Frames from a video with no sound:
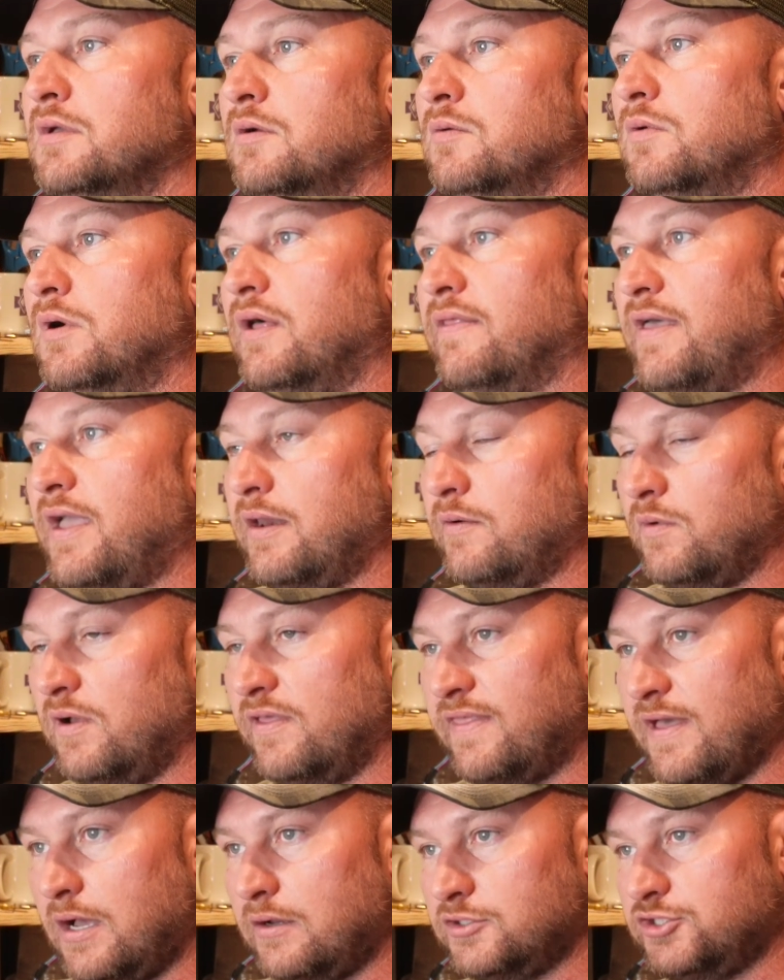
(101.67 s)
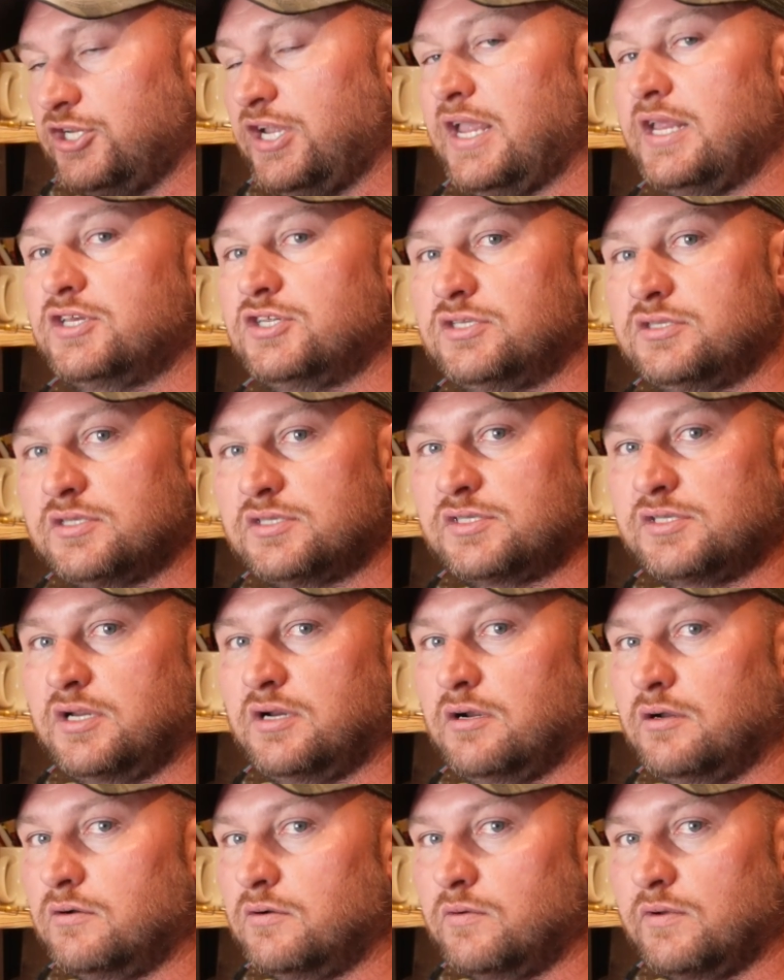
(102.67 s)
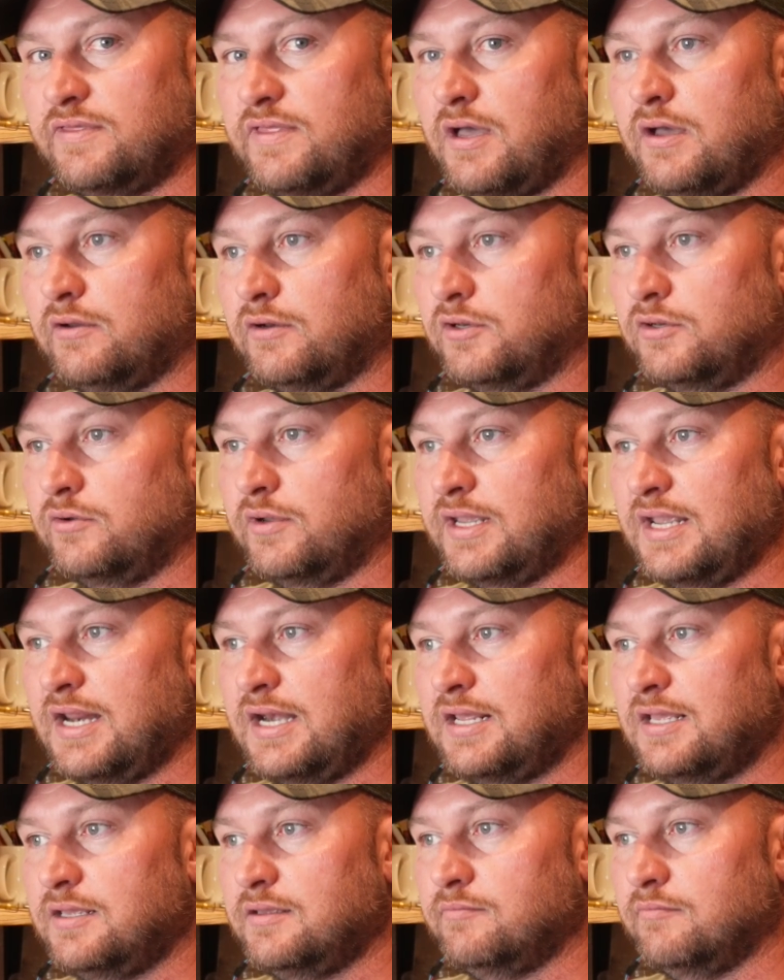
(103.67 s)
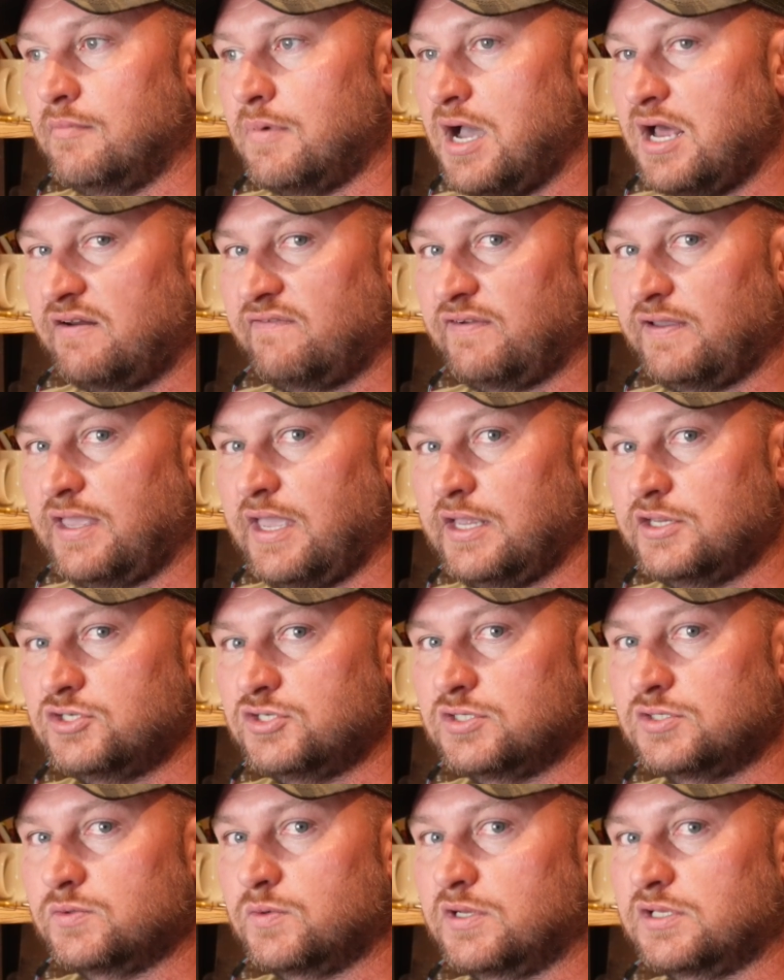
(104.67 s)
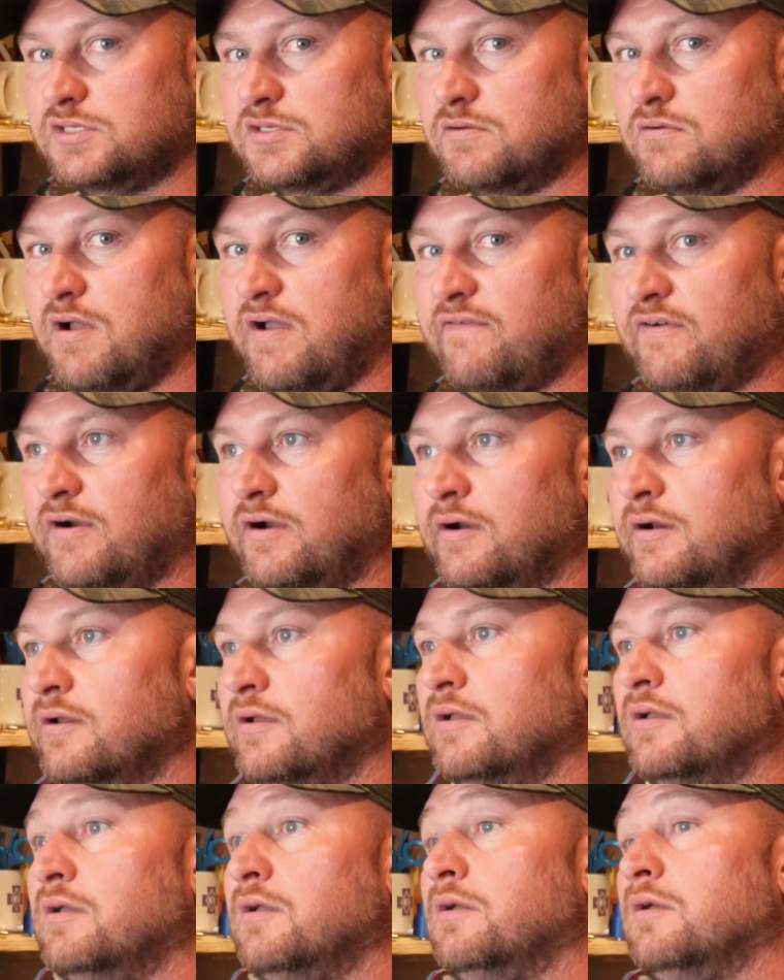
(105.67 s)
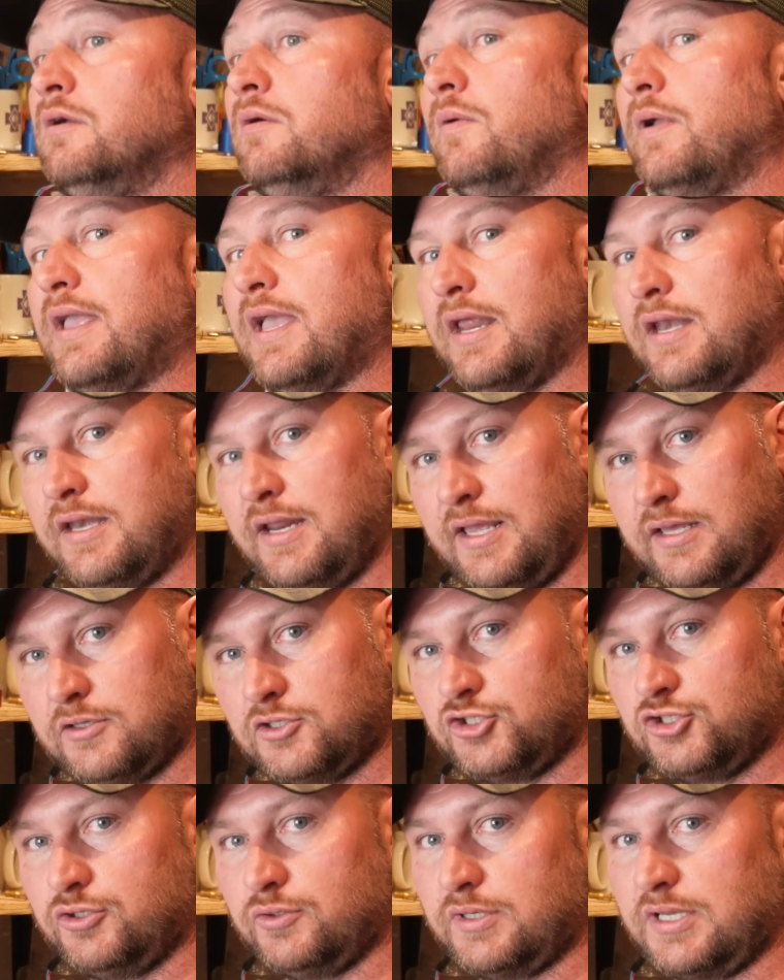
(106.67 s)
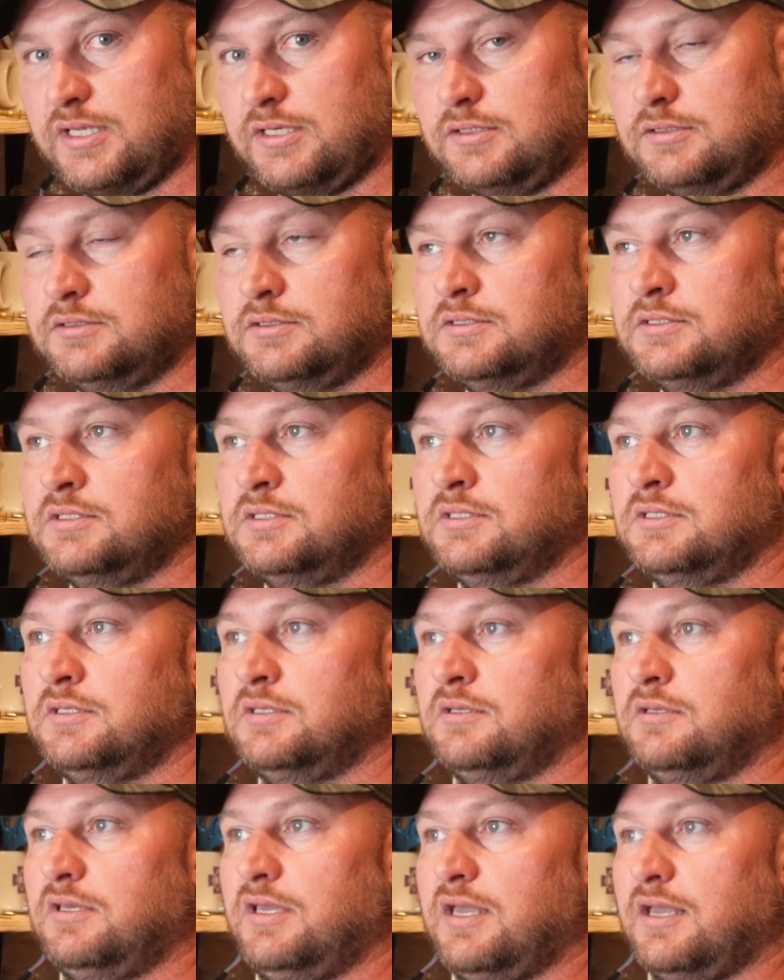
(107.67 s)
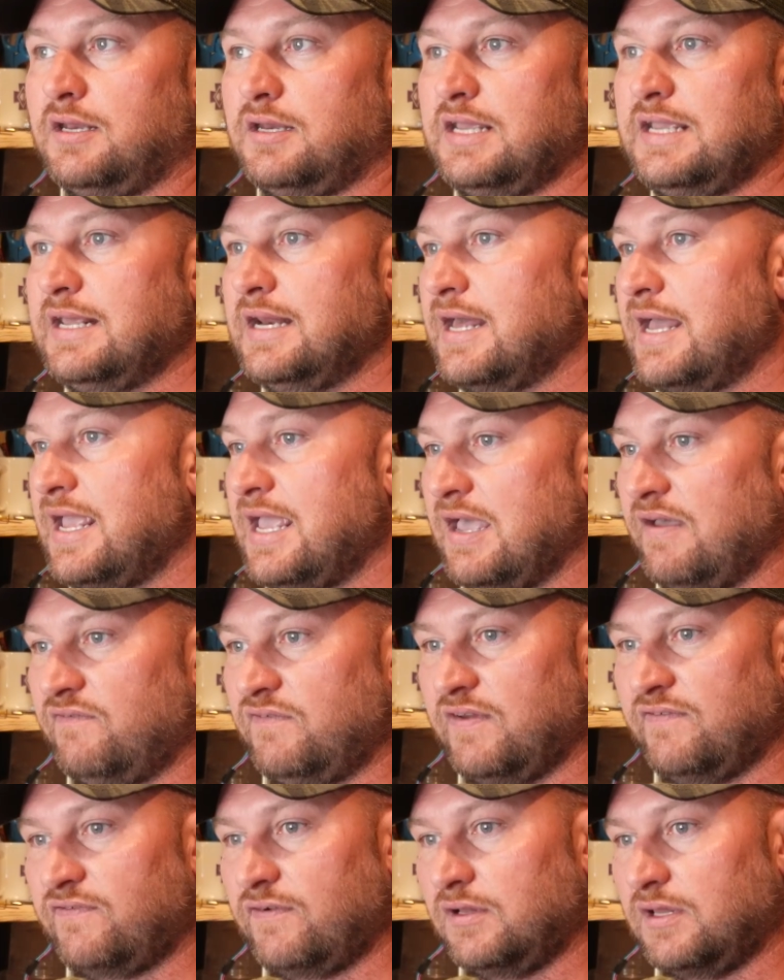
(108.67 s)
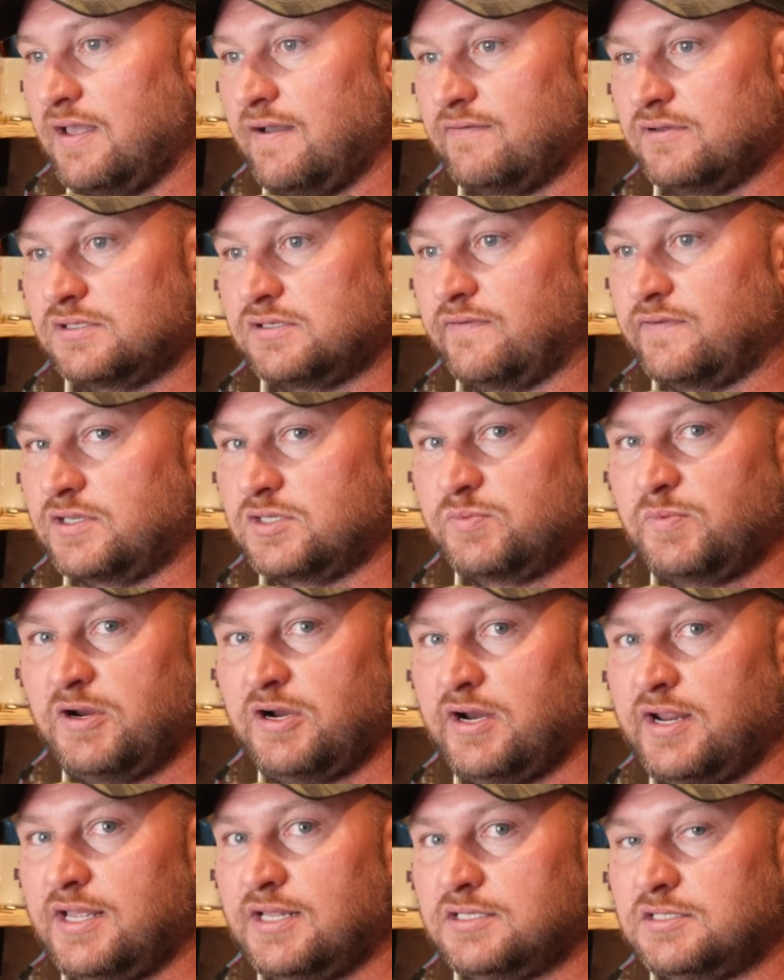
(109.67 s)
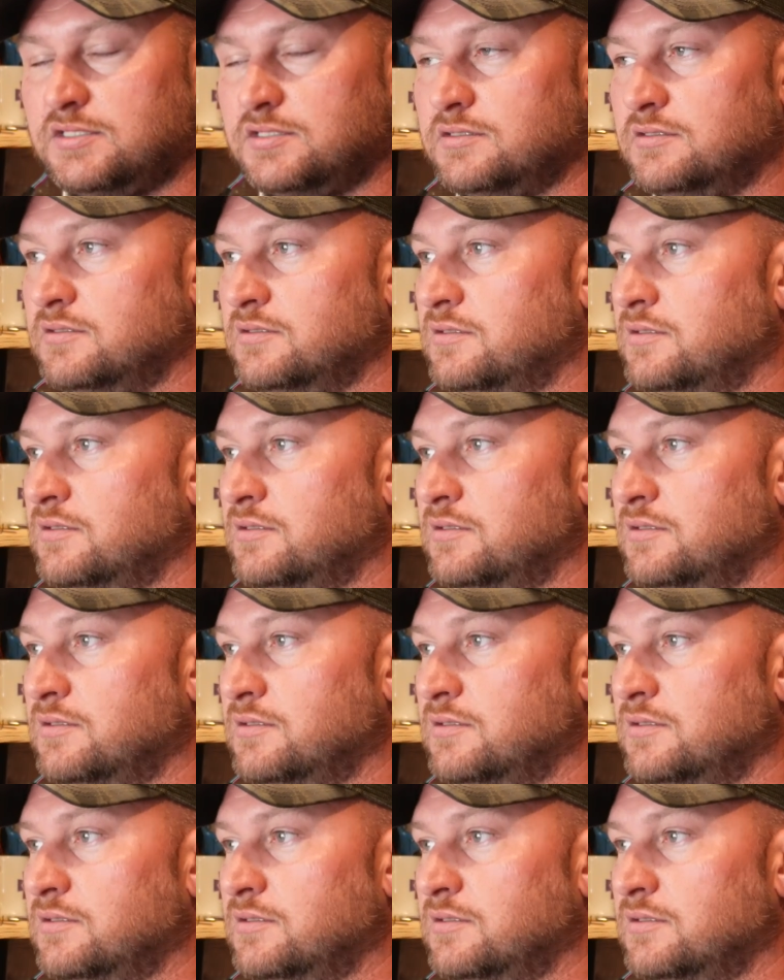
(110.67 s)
Well then, without changing the zero and without doing any modifications whatsoever, we had Dale shoot it. And he and I have different levels of experience.